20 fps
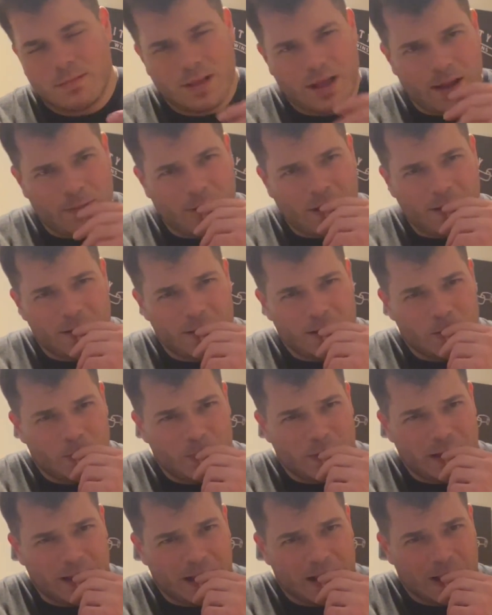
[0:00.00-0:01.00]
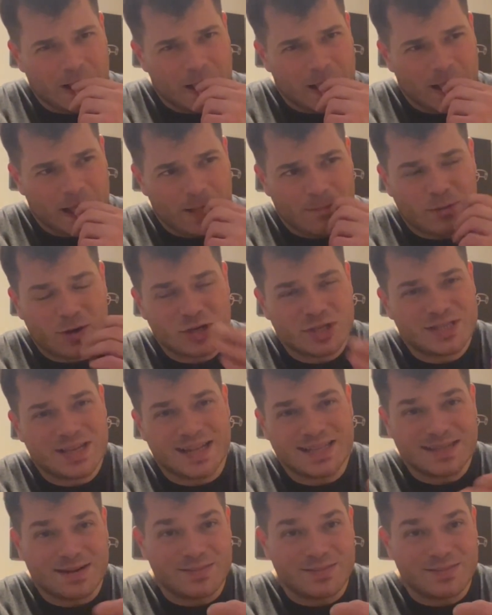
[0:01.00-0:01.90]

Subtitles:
I probably don't make much sense.